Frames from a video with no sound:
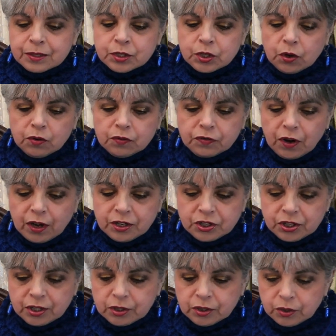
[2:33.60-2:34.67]
So Fra
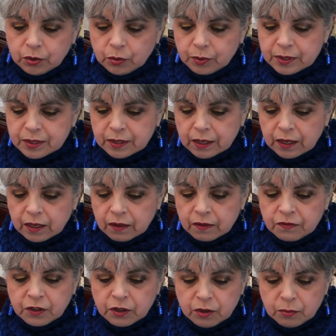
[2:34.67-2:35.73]
Angelico was
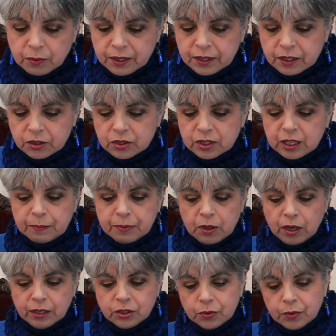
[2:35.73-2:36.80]
very religious. He
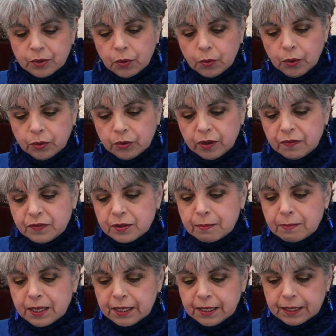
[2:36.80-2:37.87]
belonged to an order of
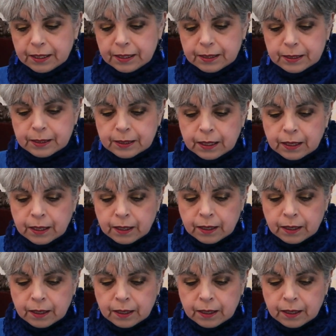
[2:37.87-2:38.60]
Dominicans.